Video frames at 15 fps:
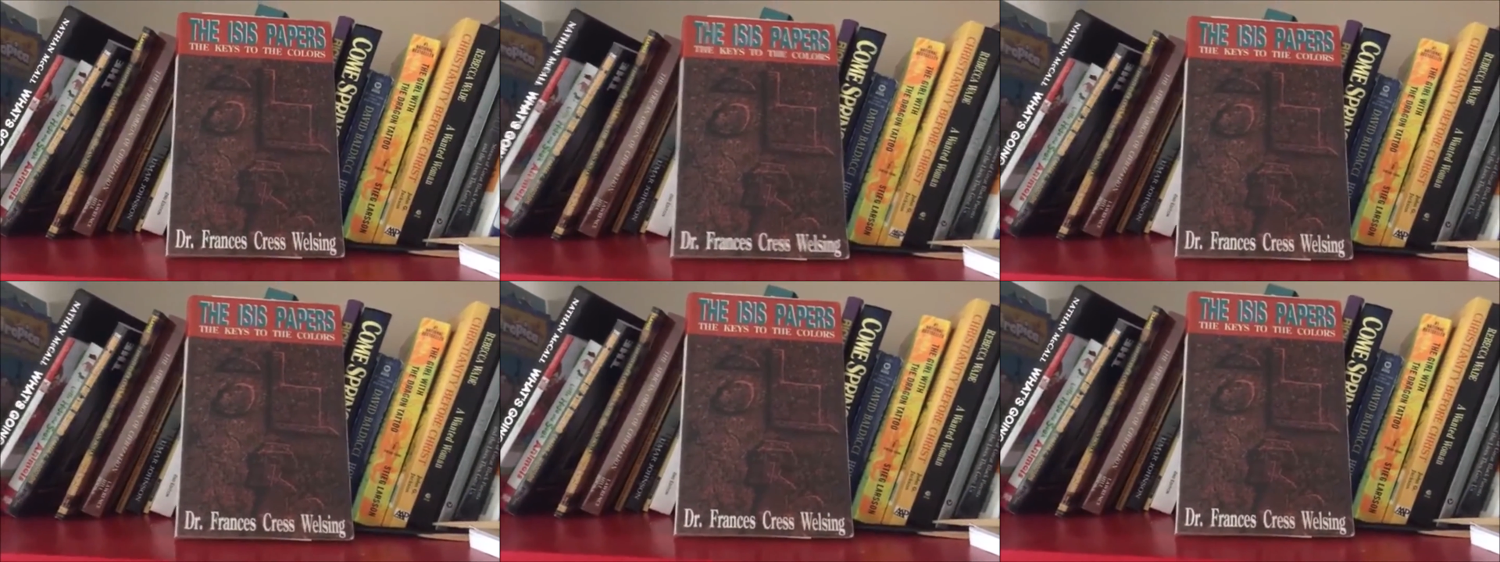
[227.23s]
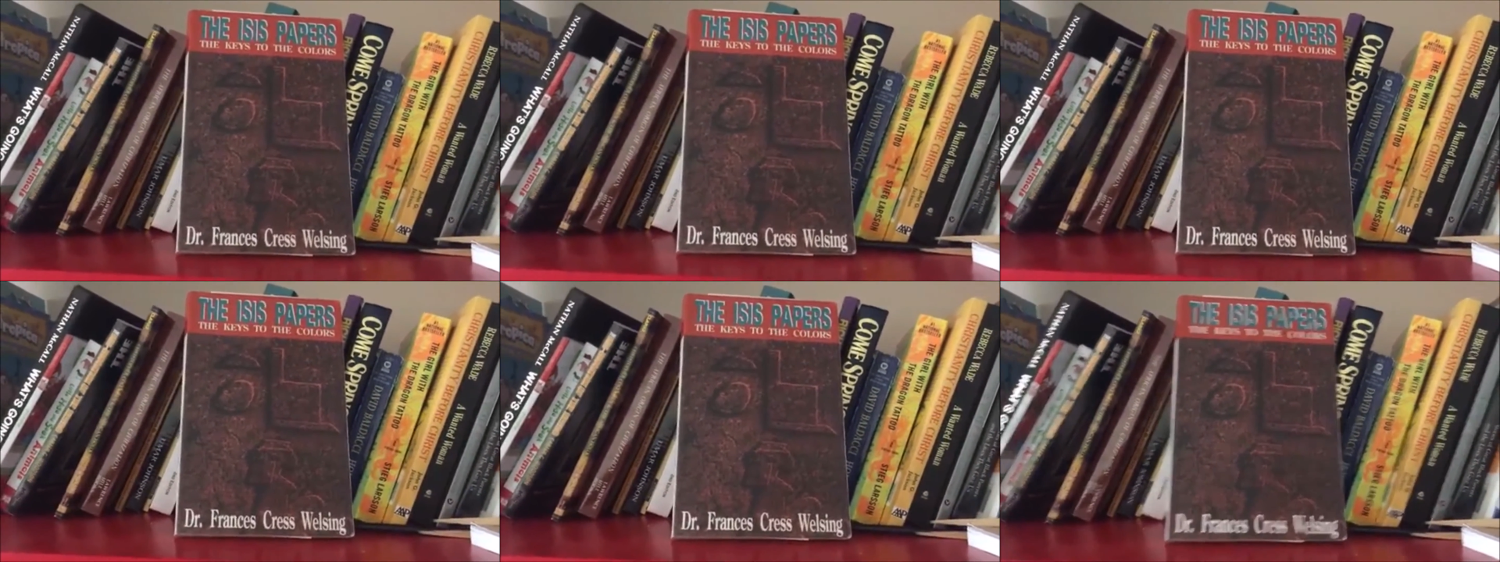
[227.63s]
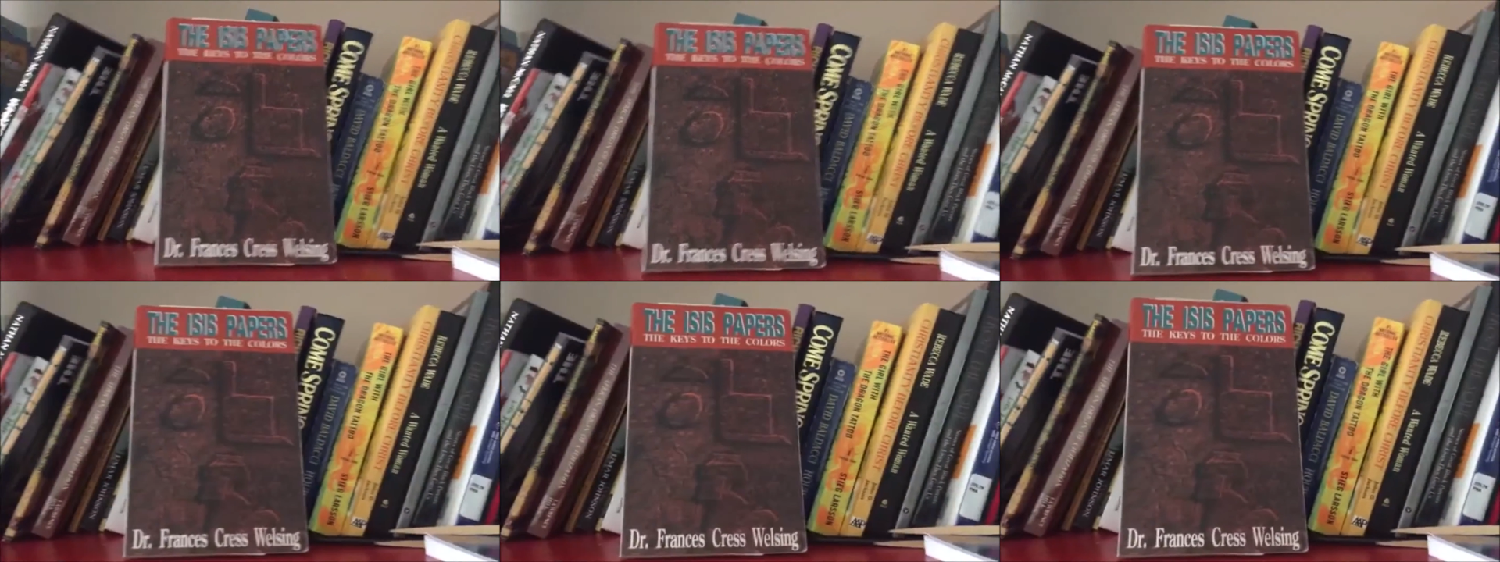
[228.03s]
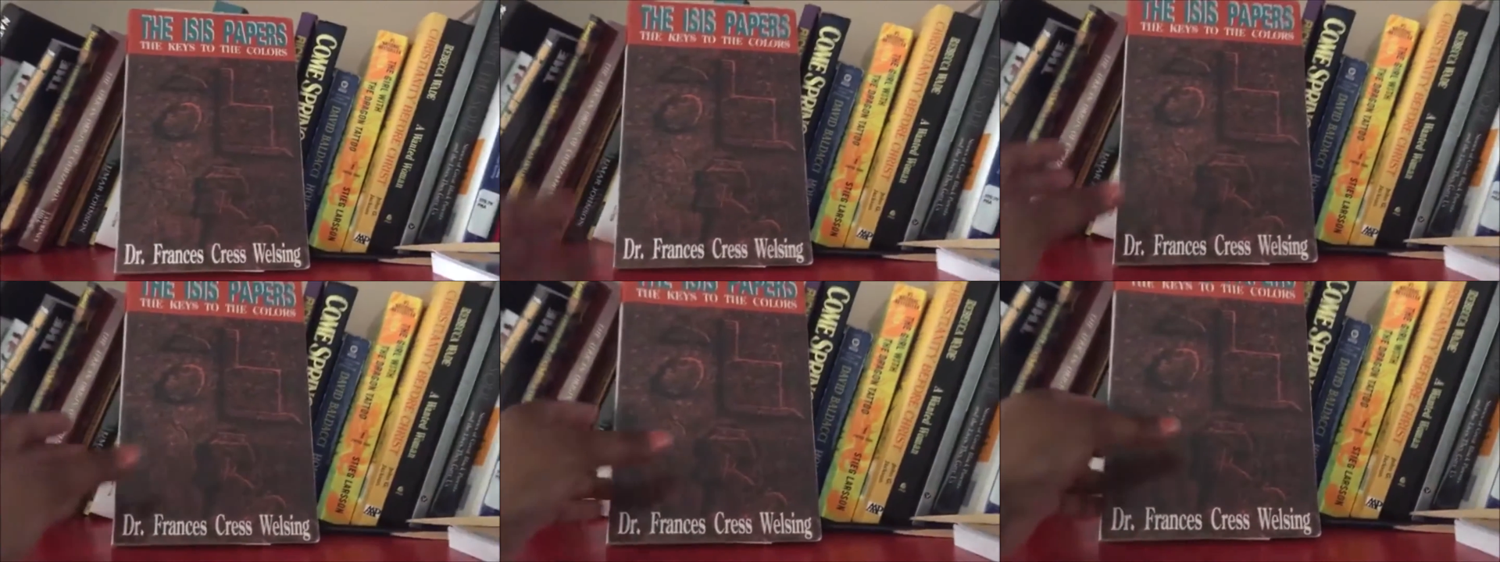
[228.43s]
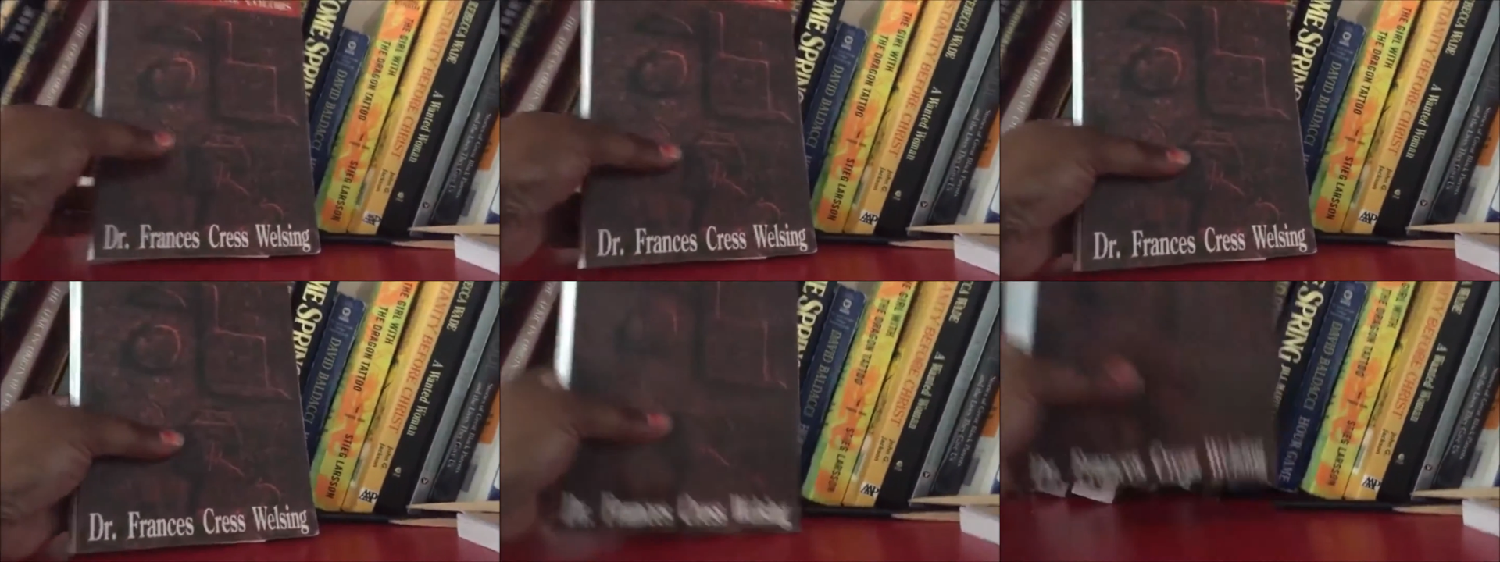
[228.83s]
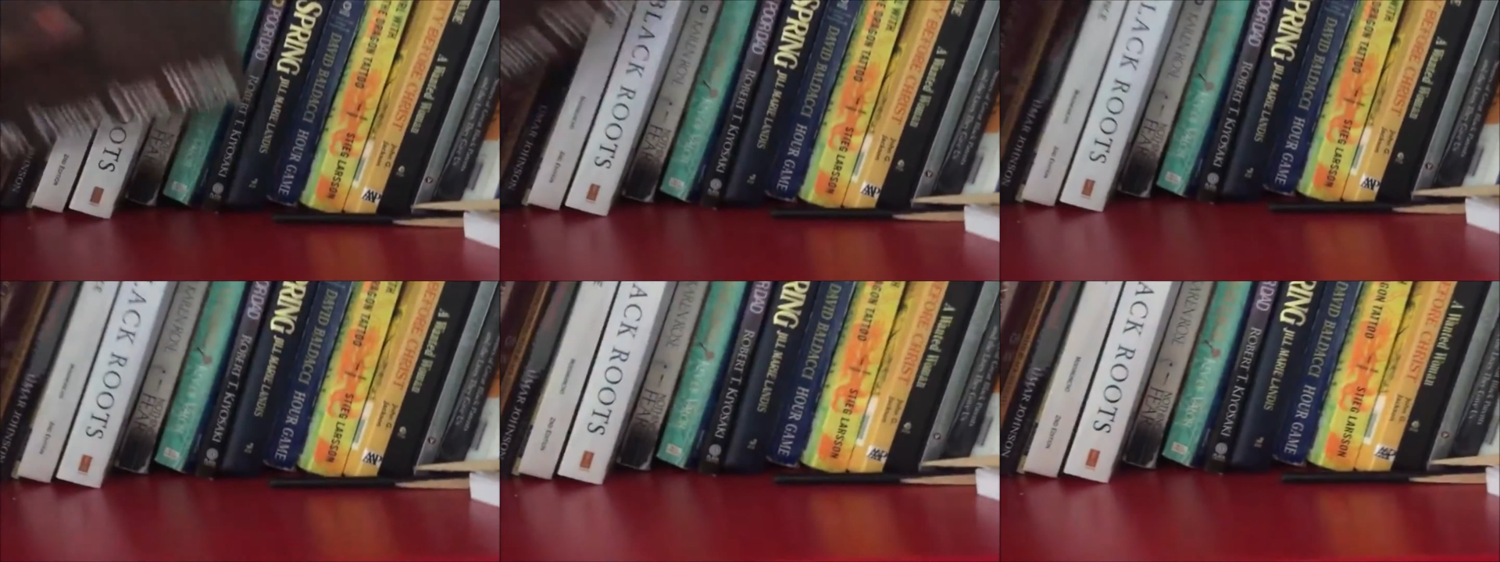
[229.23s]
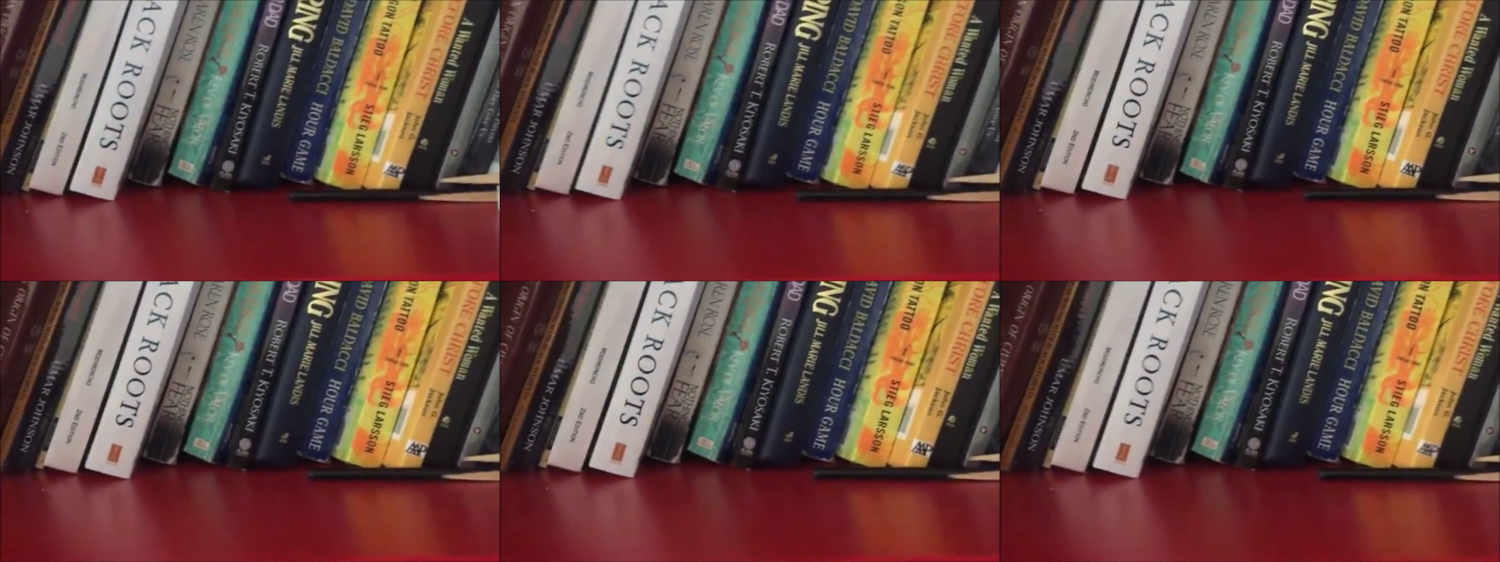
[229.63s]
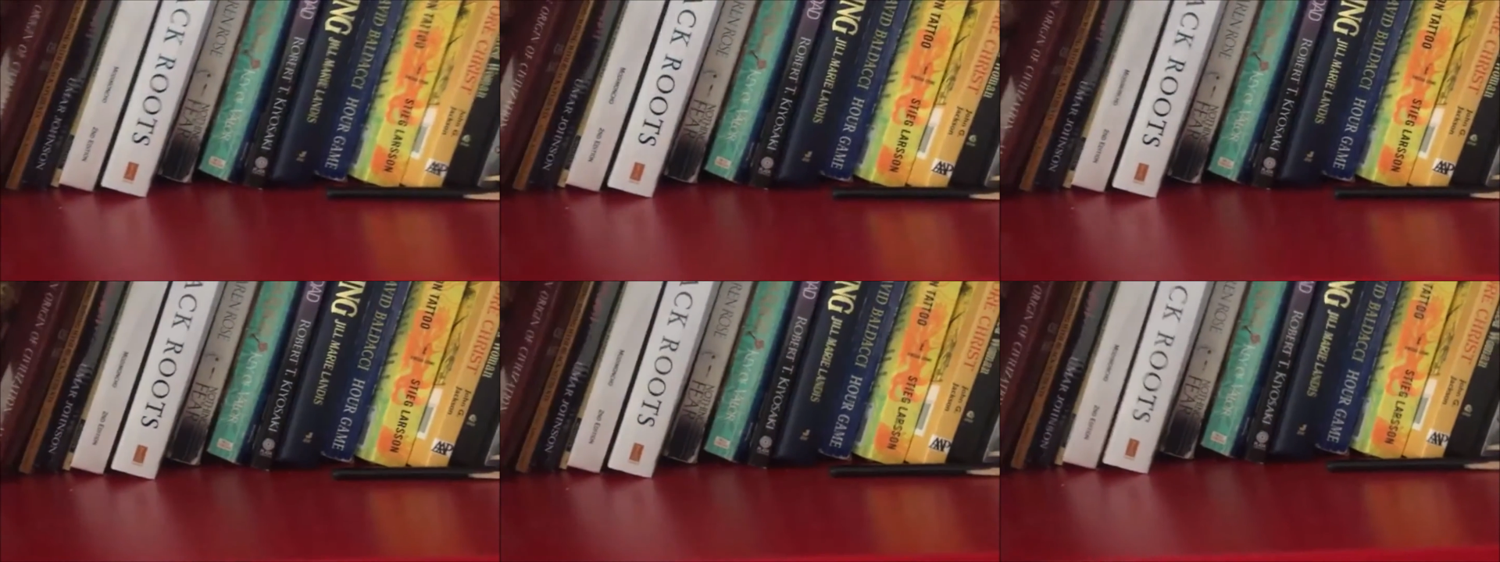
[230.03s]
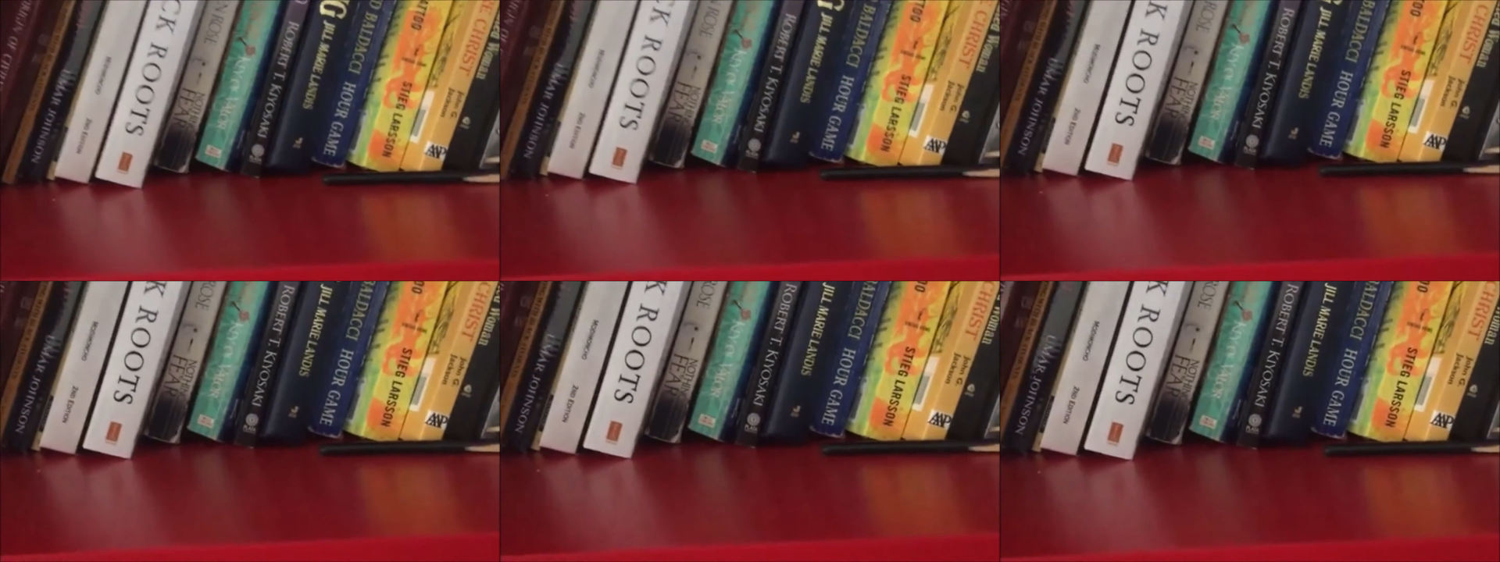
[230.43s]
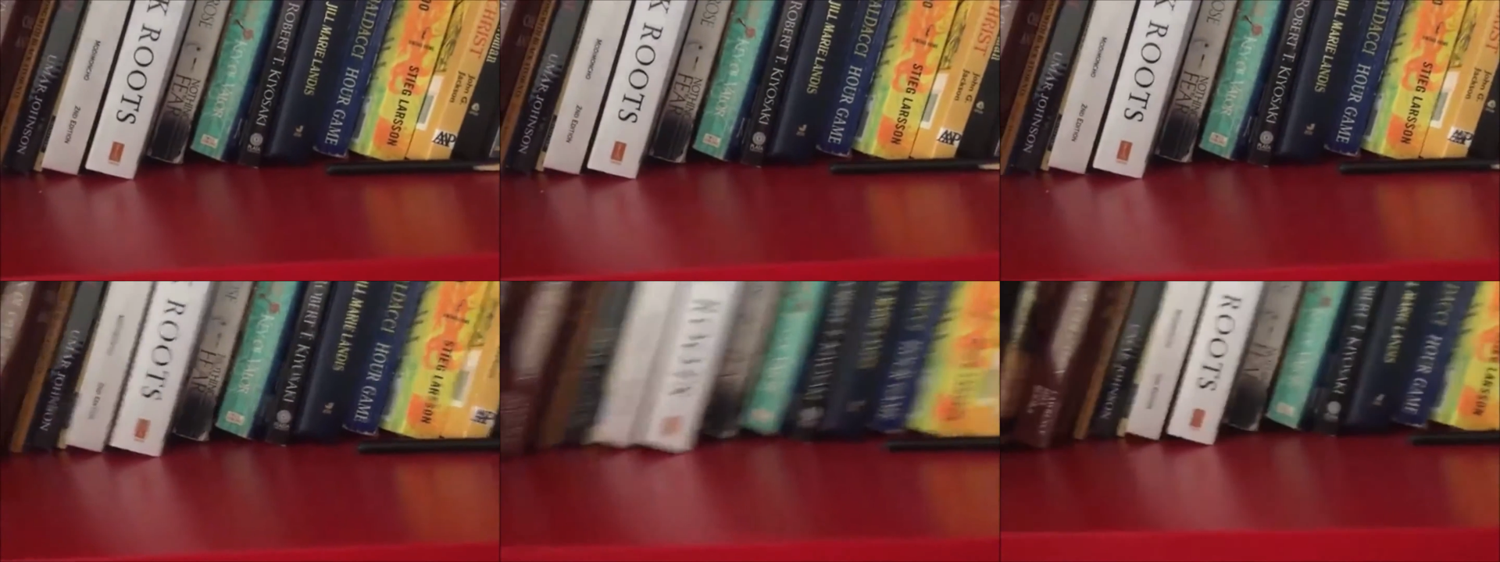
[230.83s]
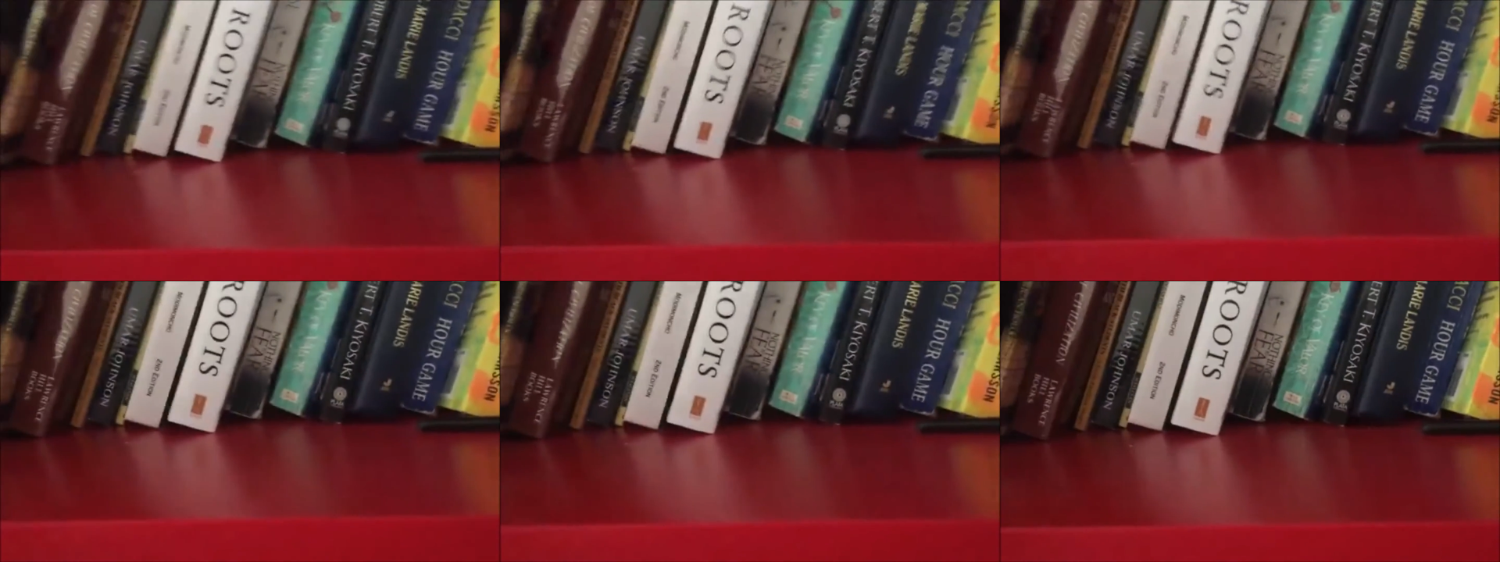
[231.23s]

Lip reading: Nobody's mouth can be seen.